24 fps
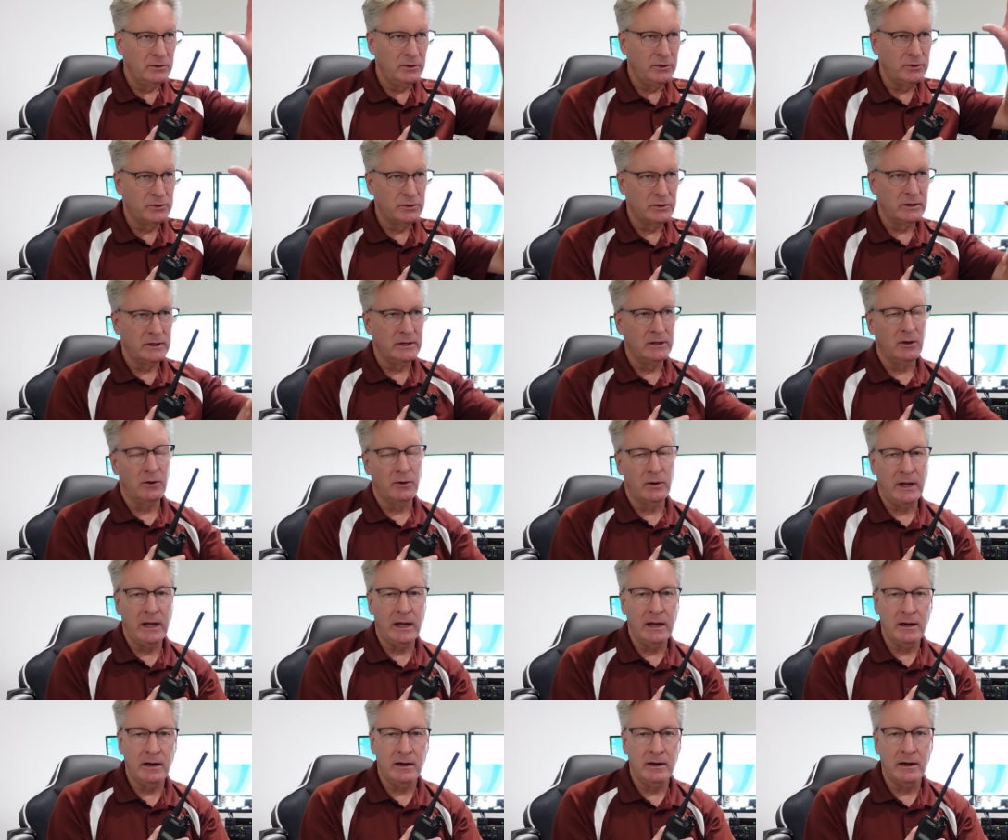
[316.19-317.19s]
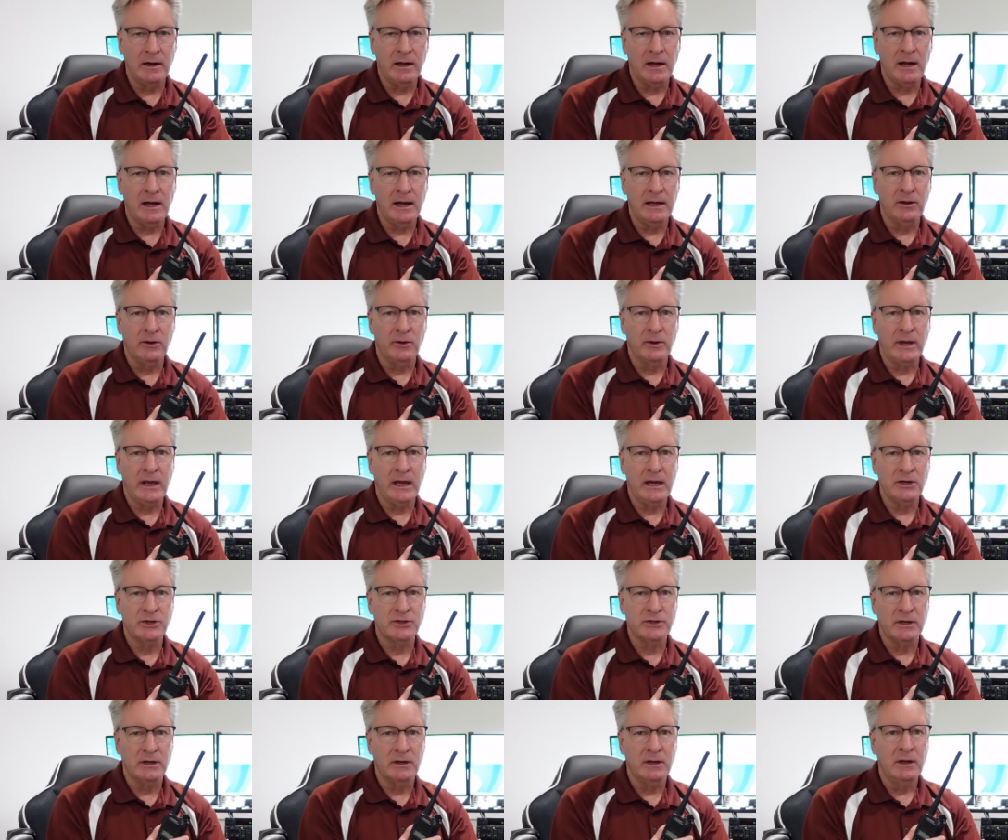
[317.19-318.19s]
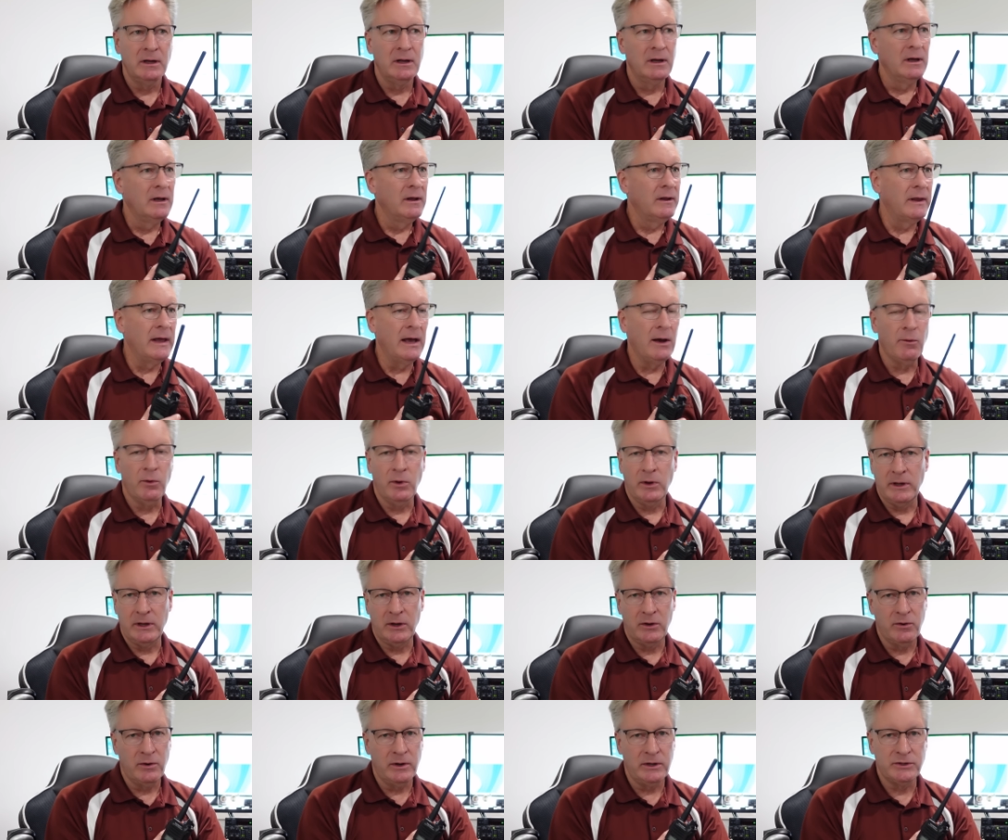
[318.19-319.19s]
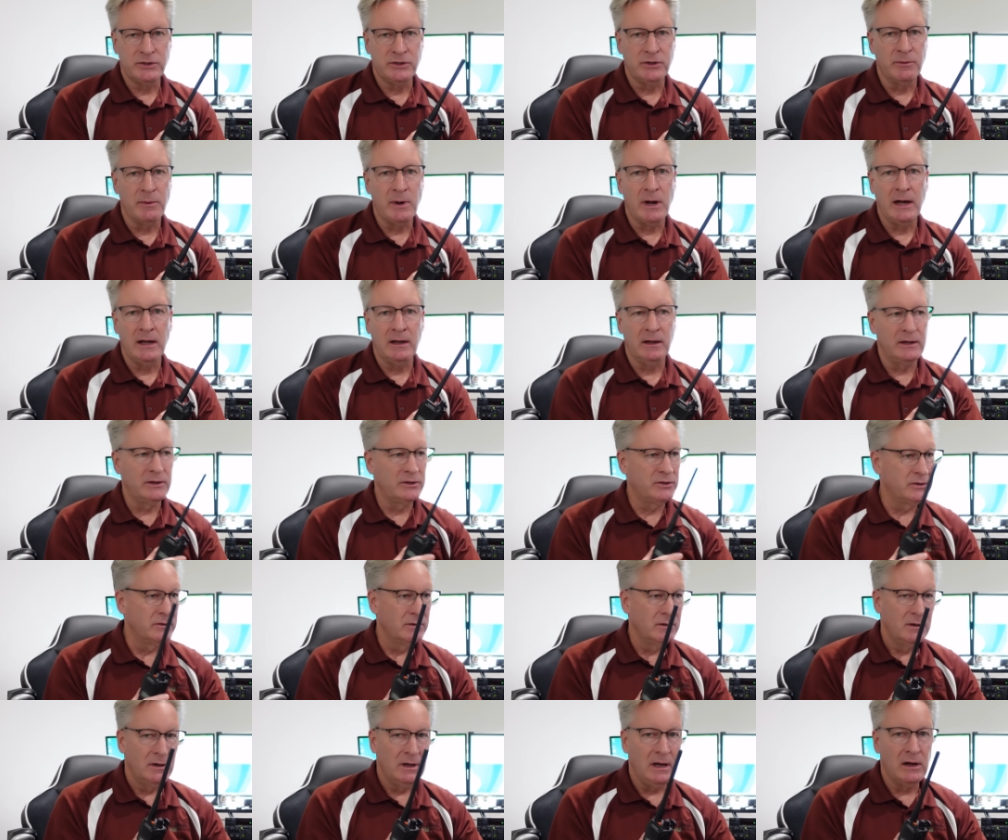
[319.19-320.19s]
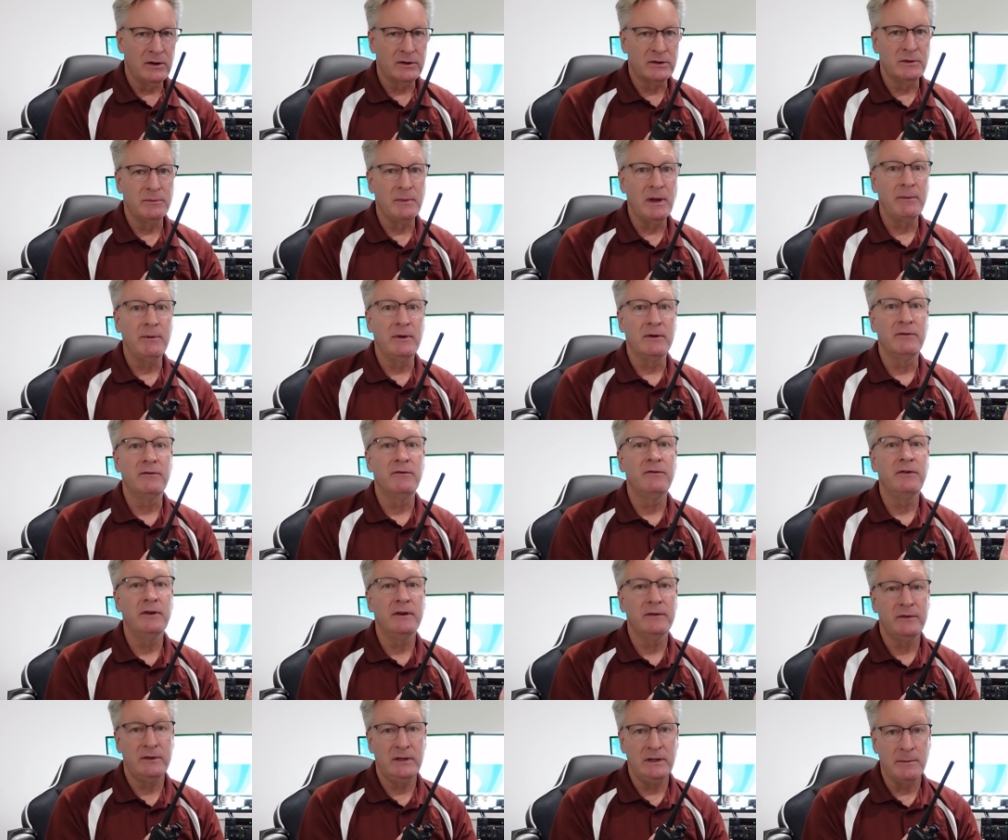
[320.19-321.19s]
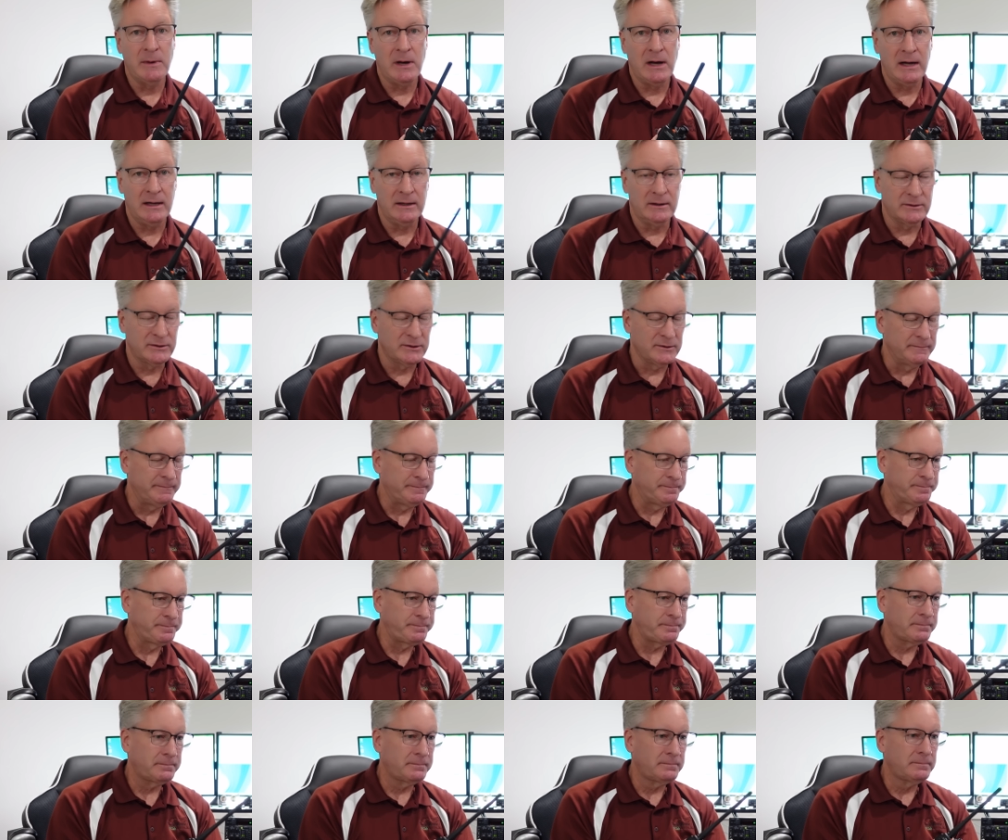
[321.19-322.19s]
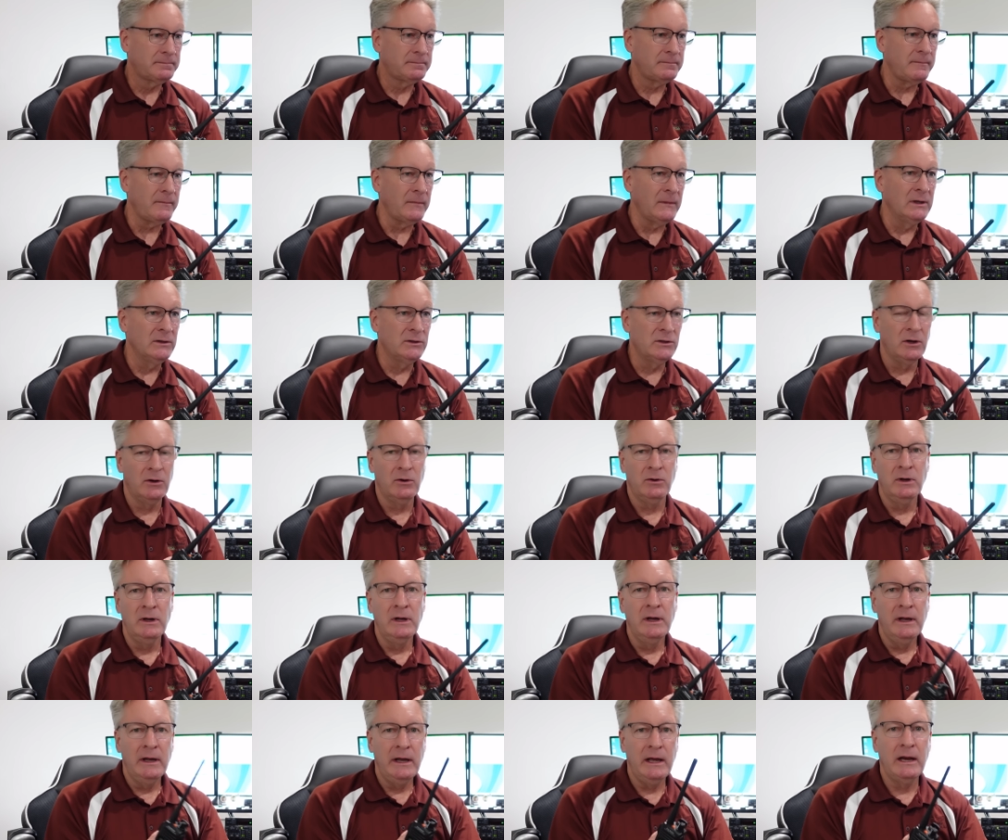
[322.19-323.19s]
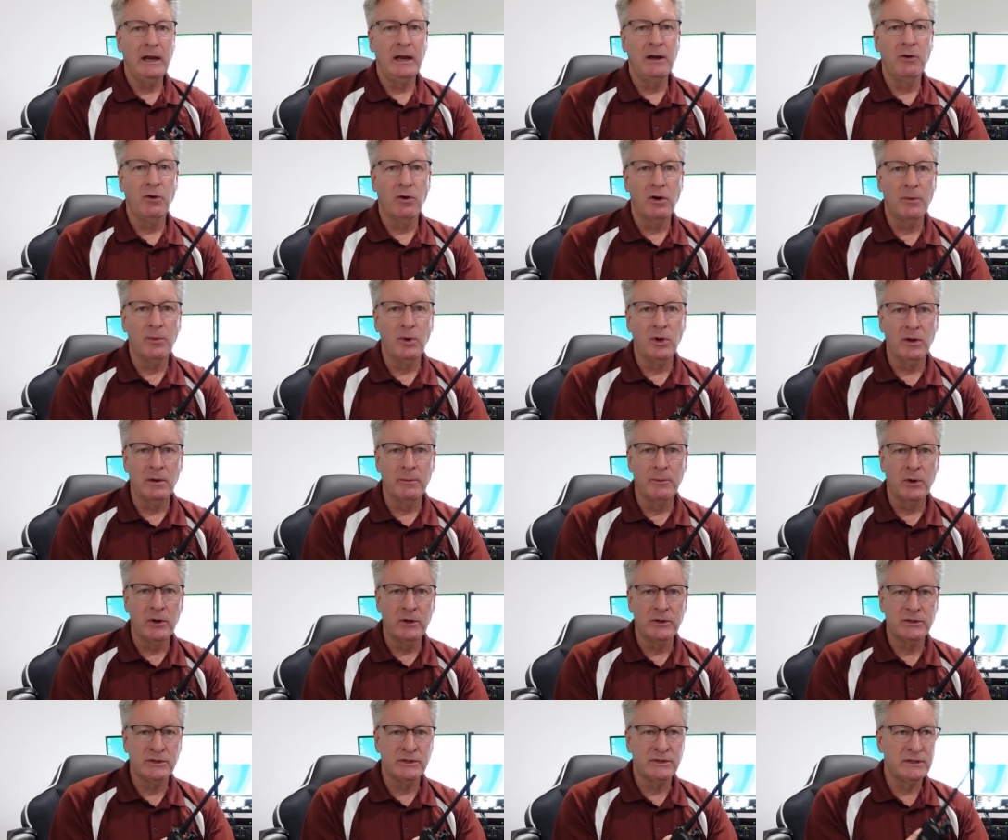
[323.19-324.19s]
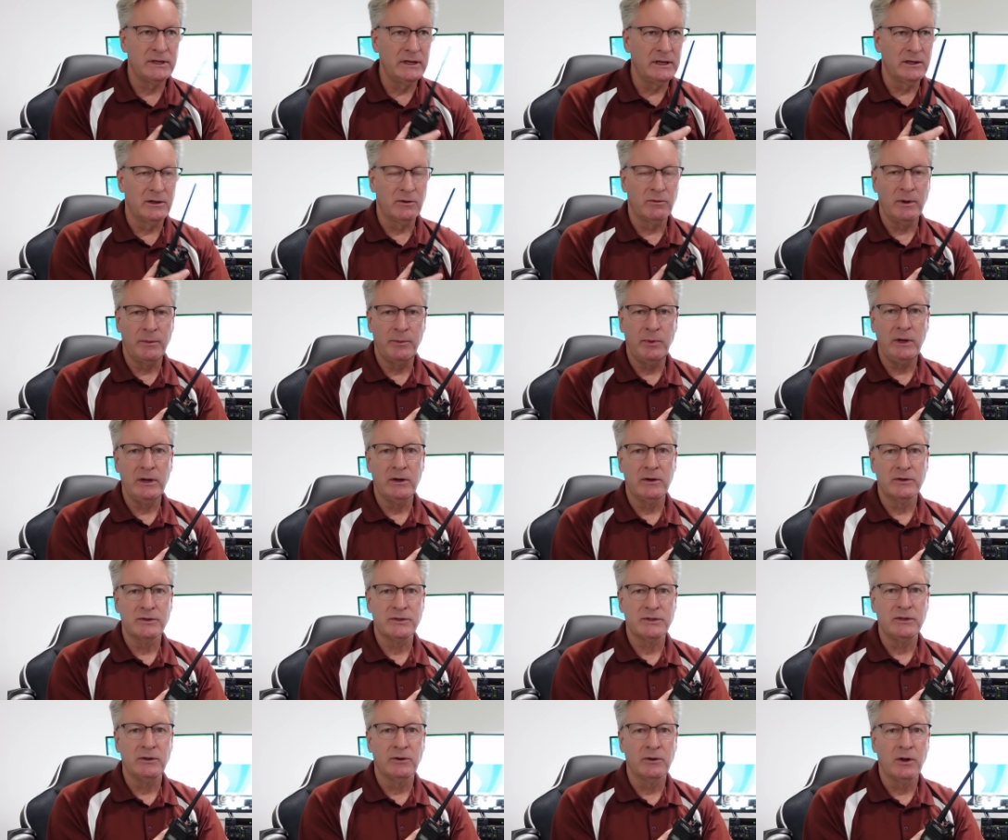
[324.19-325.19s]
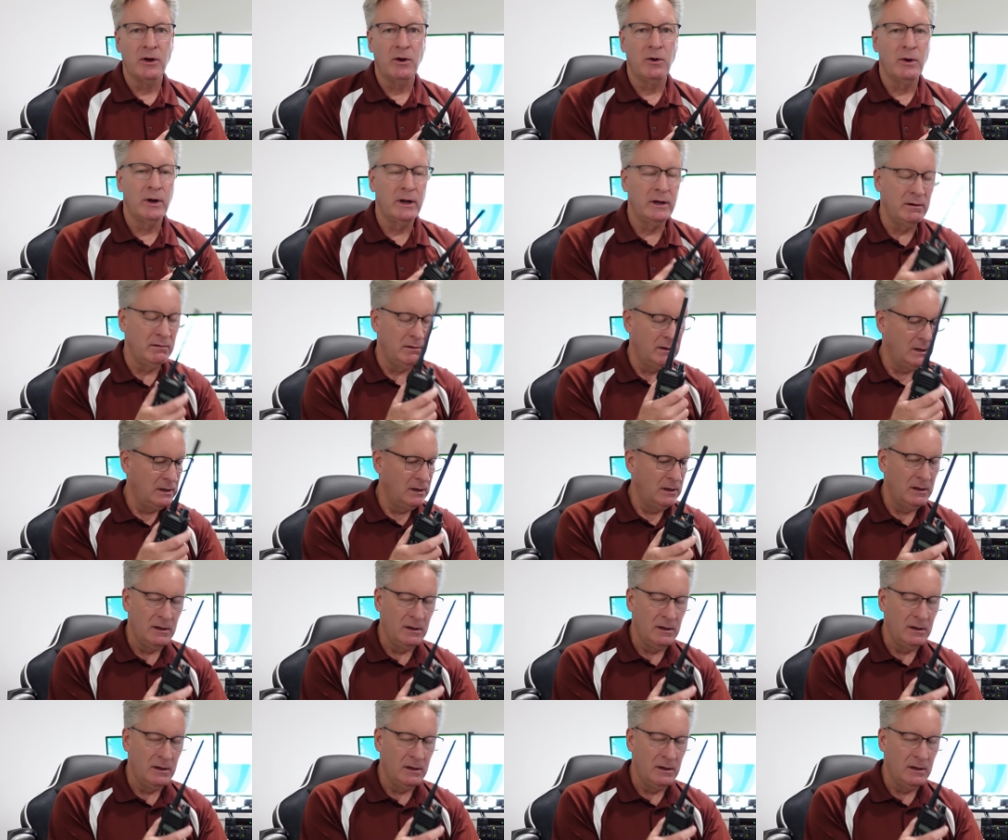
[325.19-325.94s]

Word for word: usually located in a high location, that will increase your mileage out to maybe 50 miles. So in a normal emergency and the repeater's still going,